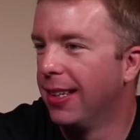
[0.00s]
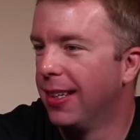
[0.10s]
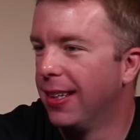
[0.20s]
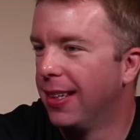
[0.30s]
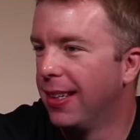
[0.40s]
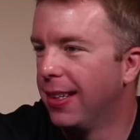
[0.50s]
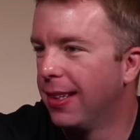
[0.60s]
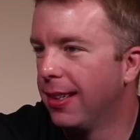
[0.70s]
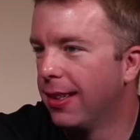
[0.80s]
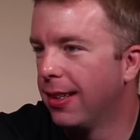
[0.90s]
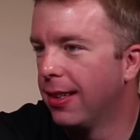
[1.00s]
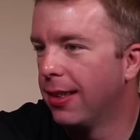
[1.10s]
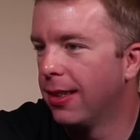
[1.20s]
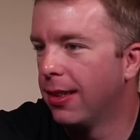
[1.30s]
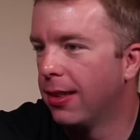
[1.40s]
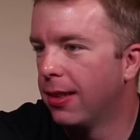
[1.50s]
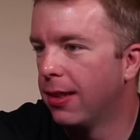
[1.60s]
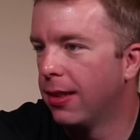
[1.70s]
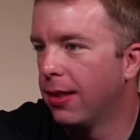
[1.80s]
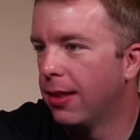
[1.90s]

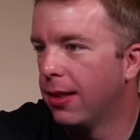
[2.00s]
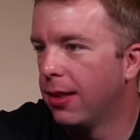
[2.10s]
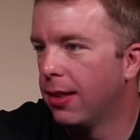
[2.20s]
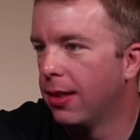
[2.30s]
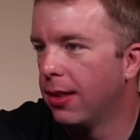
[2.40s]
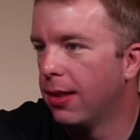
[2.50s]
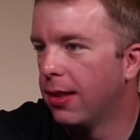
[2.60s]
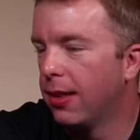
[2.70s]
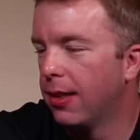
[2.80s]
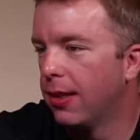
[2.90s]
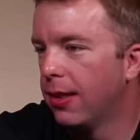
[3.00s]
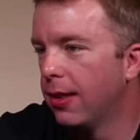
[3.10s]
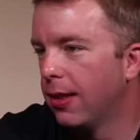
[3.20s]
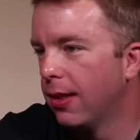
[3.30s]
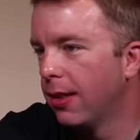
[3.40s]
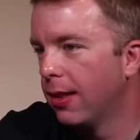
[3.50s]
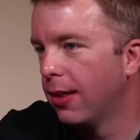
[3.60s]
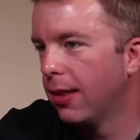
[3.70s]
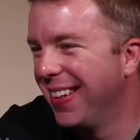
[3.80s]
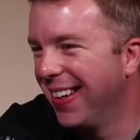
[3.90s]

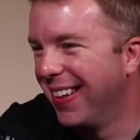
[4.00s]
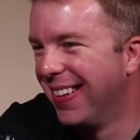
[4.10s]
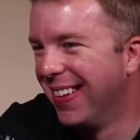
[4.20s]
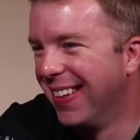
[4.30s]
No words are spoken by the person on screen.